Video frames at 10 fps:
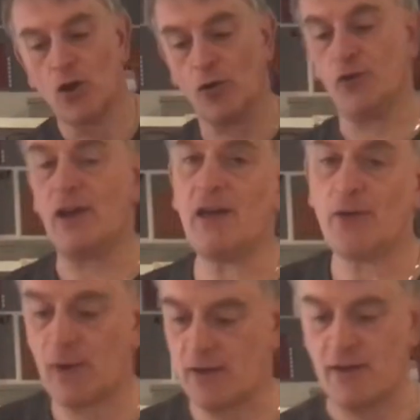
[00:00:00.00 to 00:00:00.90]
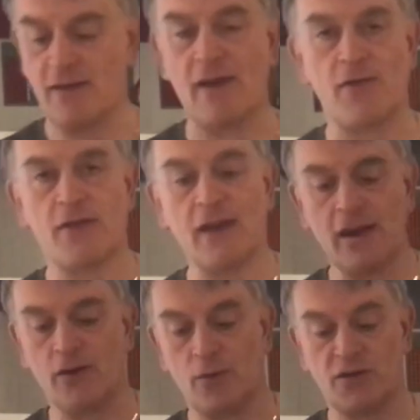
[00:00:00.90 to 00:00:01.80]
Underneath we can see
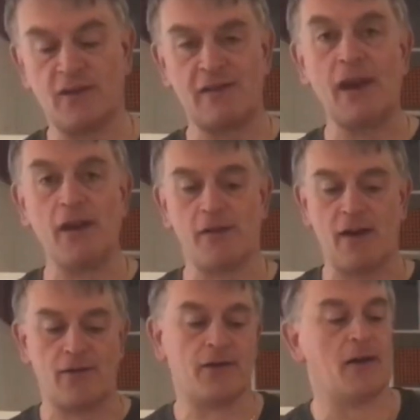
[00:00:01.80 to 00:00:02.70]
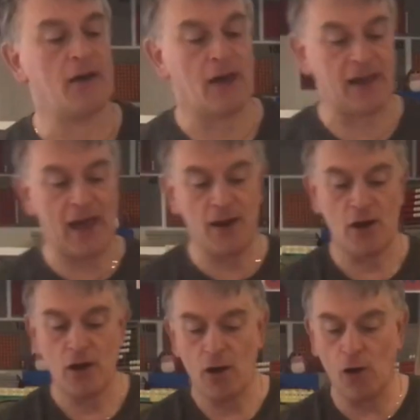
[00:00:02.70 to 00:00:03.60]
17, which is a 10 and a 7.
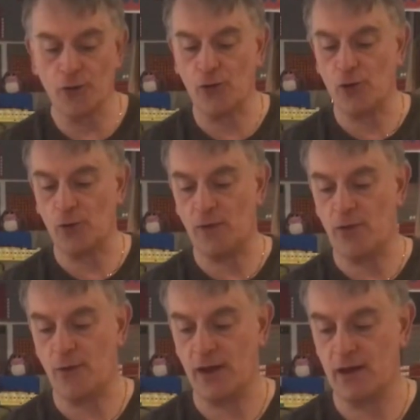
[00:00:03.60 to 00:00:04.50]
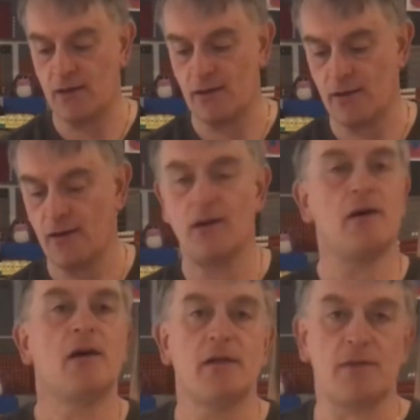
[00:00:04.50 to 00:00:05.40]
Again, also goes with a 3
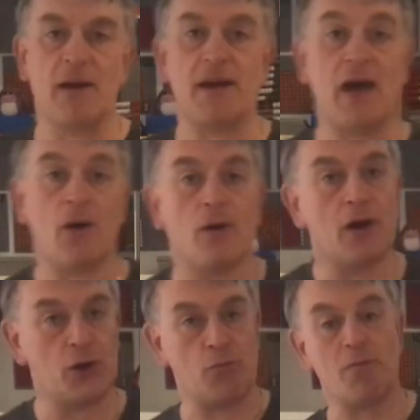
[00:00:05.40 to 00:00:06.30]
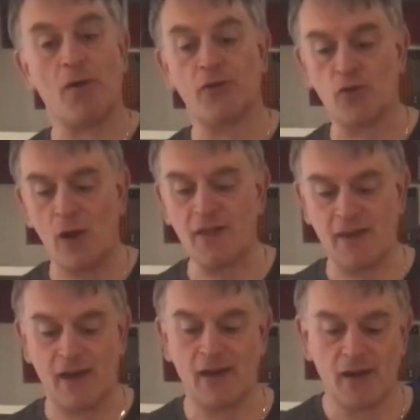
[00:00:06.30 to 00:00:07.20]
to make now a number bond to
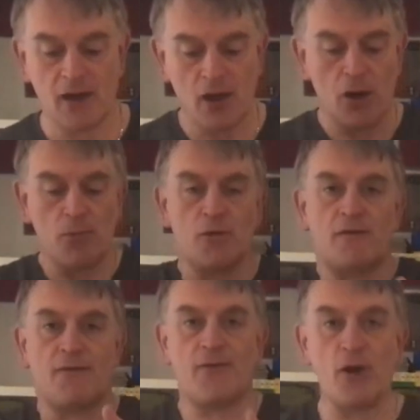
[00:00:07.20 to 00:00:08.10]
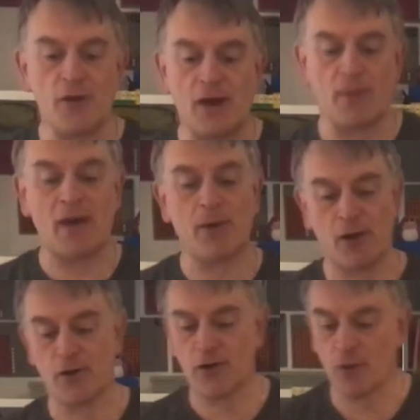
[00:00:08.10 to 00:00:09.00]
20. Moving further down the
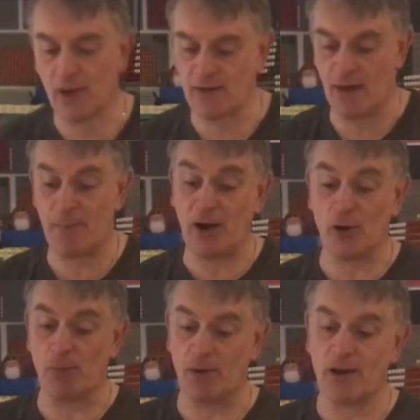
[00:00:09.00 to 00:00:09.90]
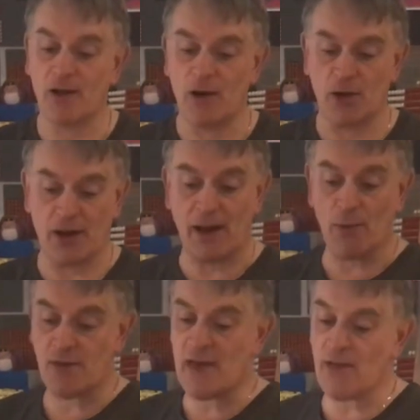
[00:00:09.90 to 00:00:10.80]
abacus, we can see a bigger number. Got to
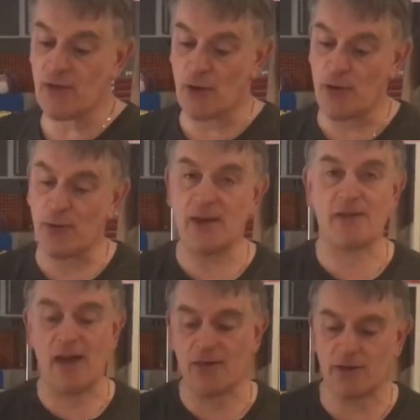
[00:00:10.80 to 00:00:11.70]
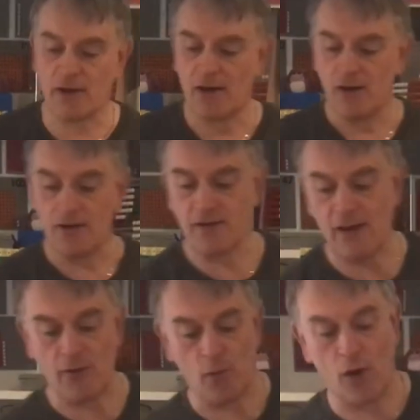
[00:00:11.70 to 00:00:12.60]
count the 10s, there are 3 10s and
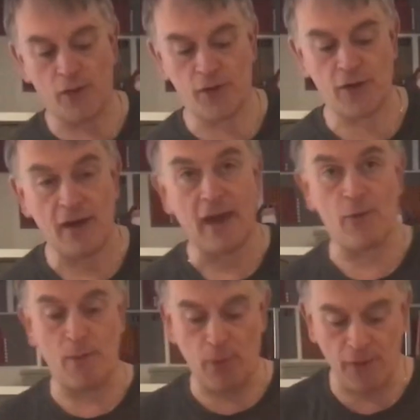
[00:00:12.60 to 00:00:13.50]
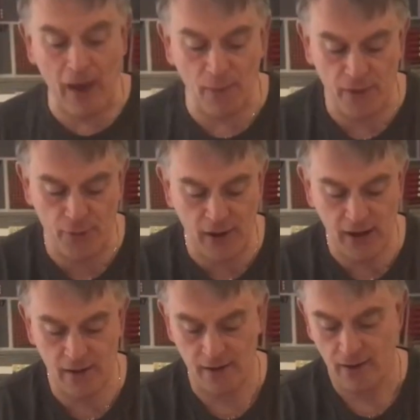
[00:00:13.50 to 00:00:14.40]
7 1s. If we put that with a
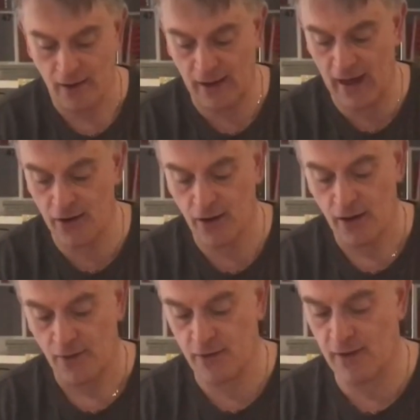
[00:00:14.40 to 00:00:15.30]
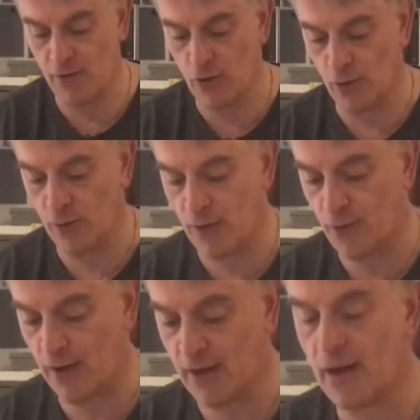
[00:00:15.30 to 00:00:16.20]
3, again, the 7 goes with the
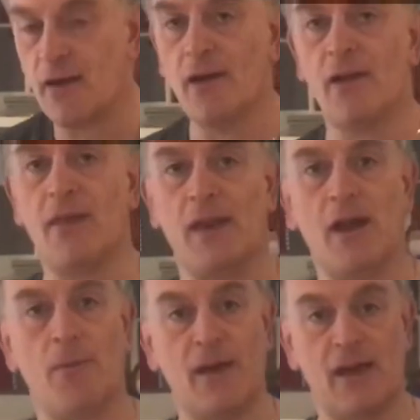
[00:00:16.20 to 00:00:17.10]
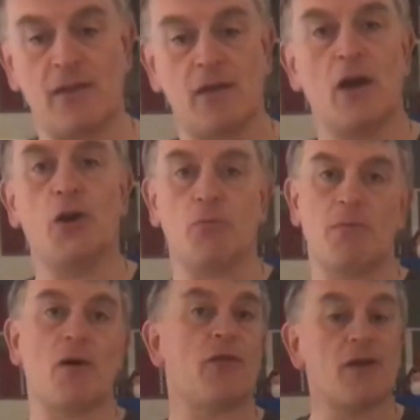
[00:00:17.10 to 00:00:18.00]
3, that now makes a
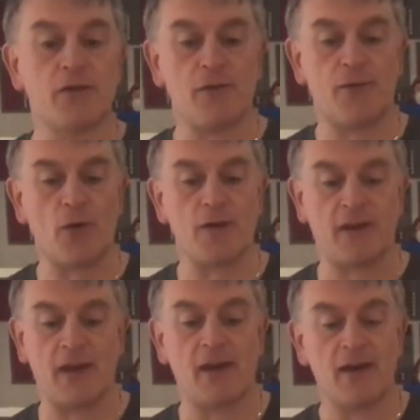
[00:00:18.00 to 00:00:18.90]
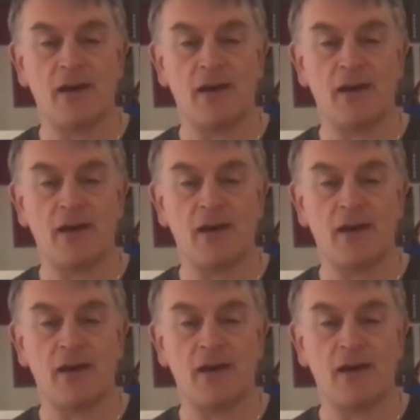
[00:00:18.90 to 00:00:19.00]
number bond to 40.